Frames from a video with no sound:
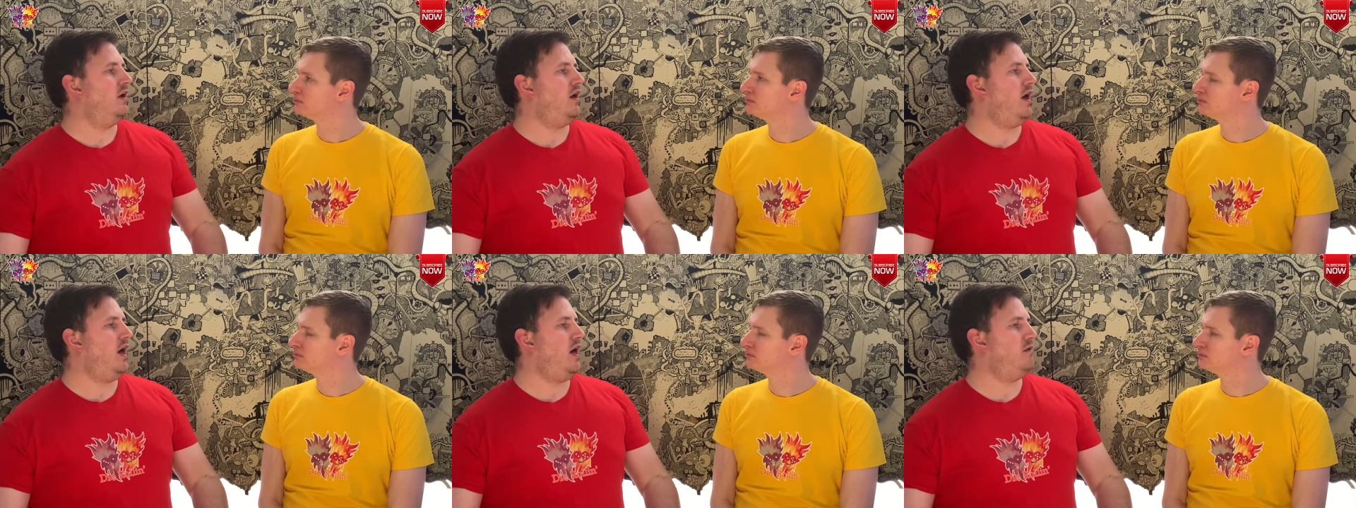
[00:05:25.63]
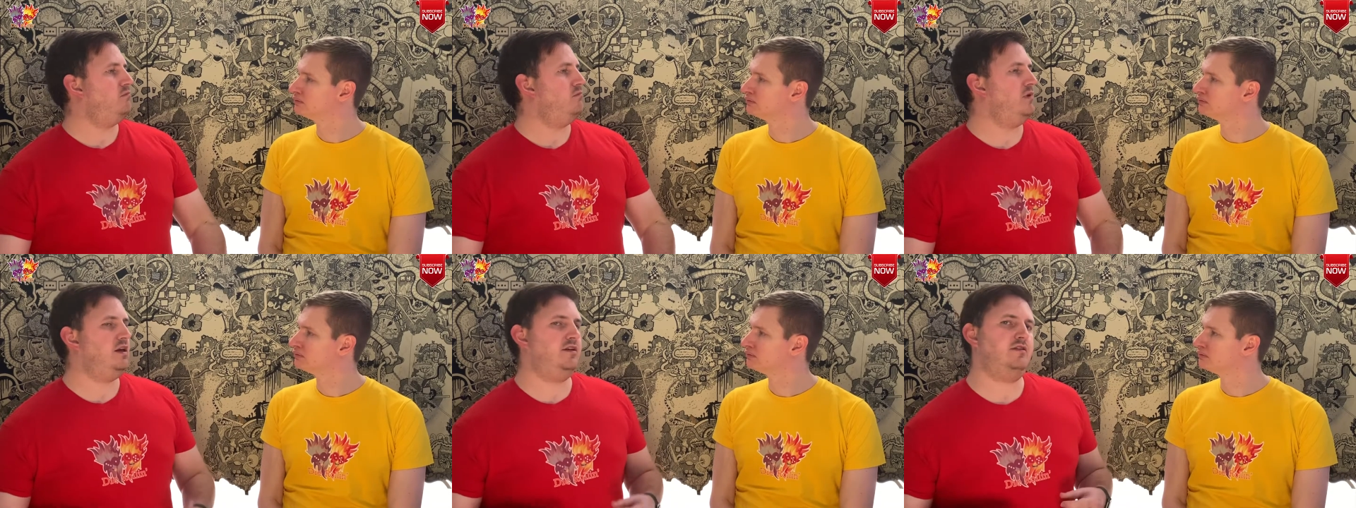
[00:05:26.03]
Speaker 1: um,
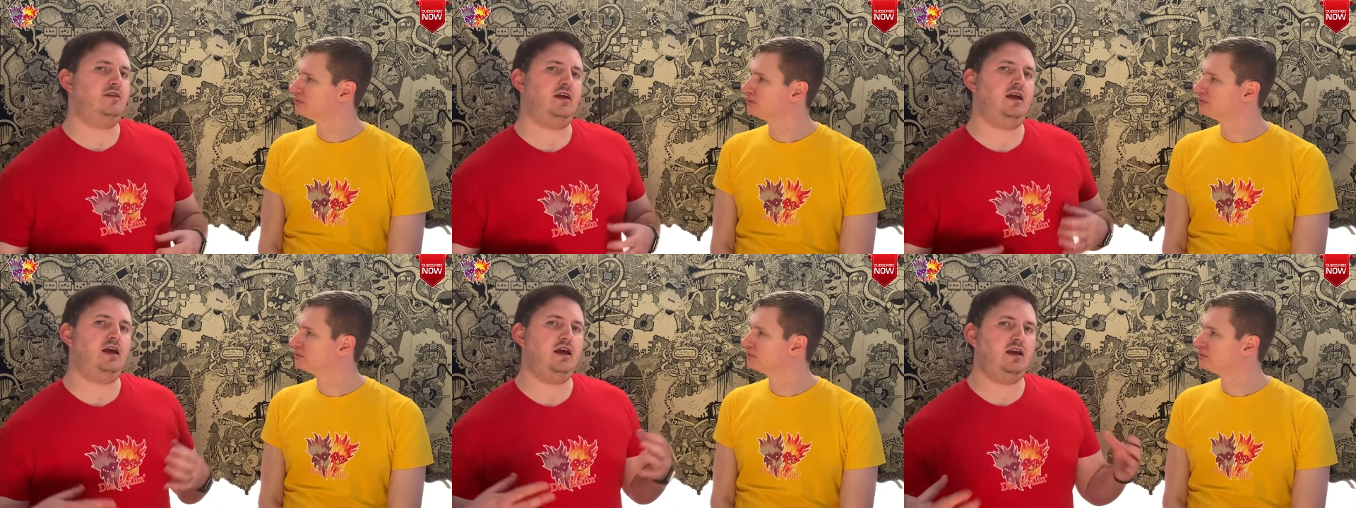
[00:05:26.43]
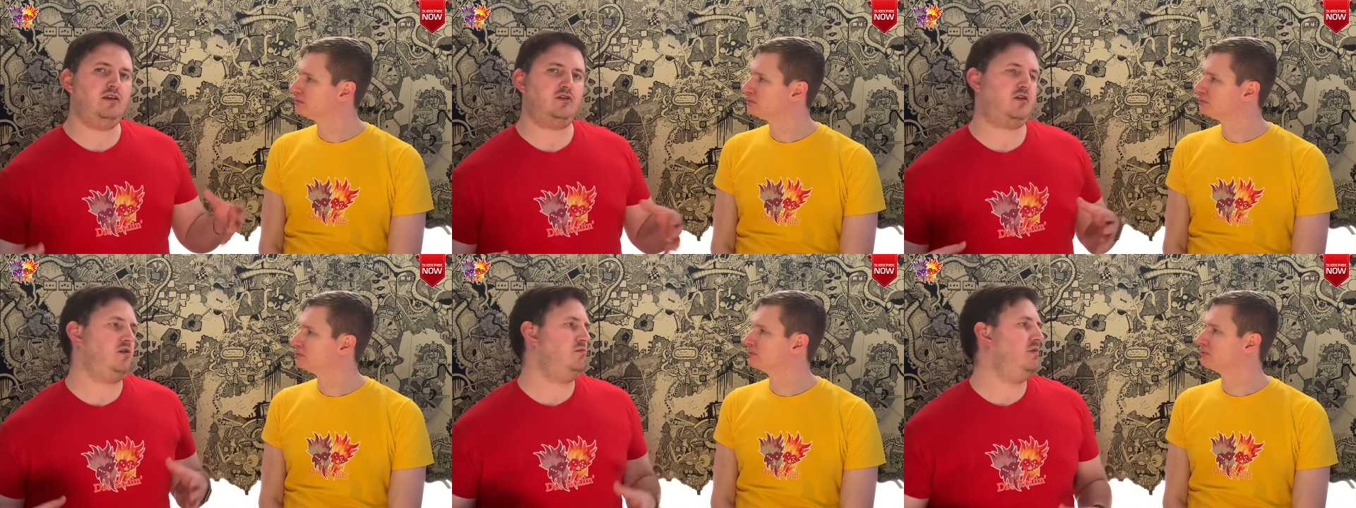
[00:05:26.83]
means that
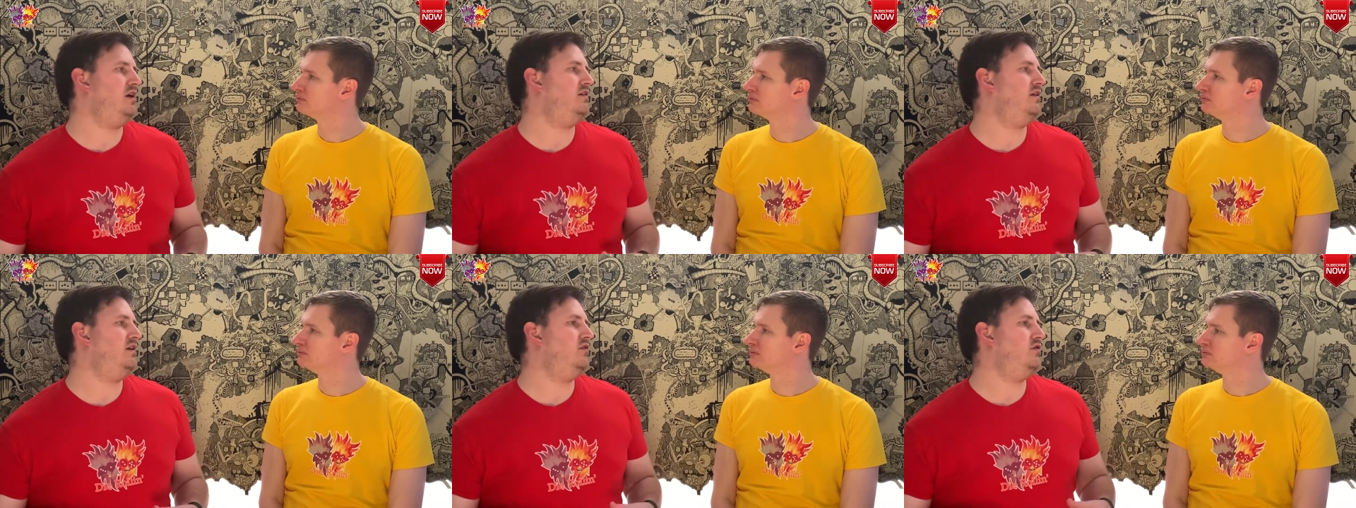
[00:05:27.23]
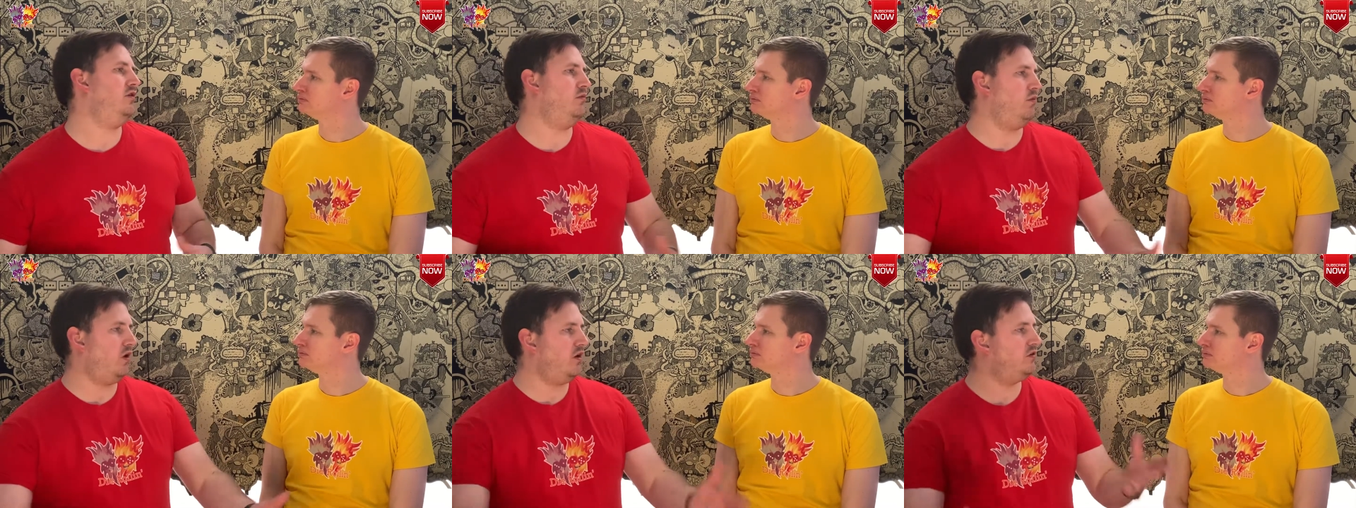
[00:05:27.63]
he's committed
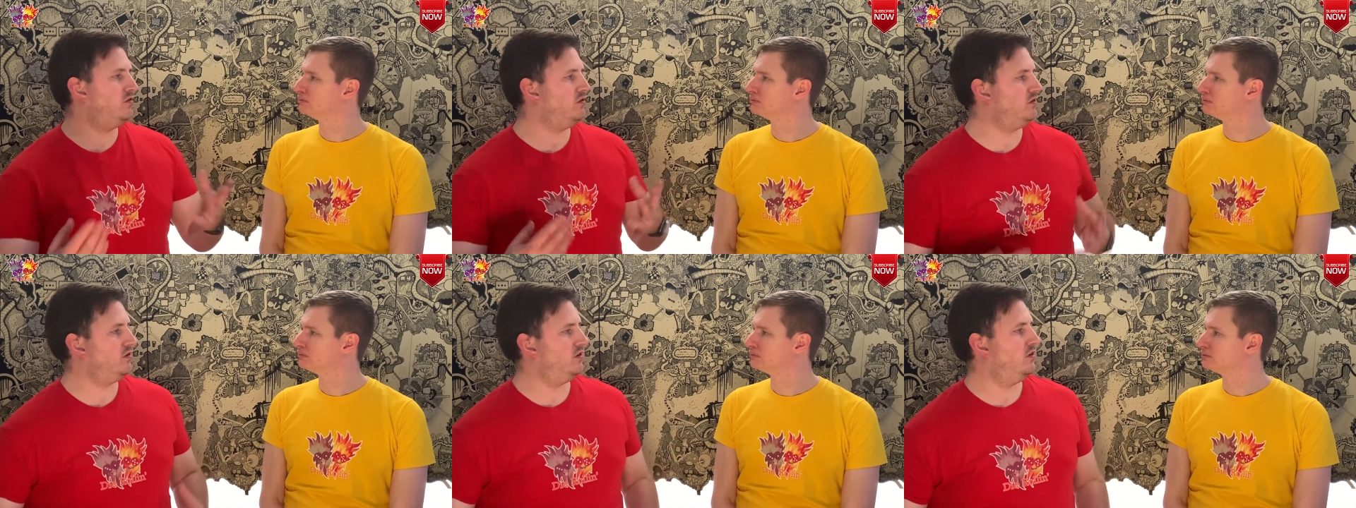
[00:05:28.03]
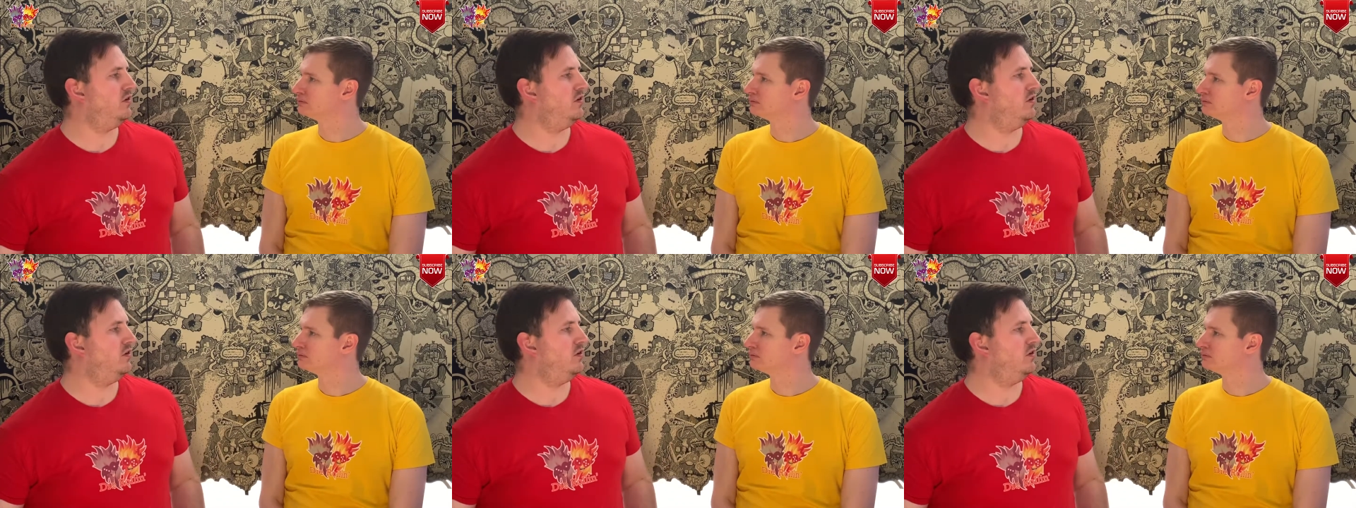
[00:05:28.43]
to us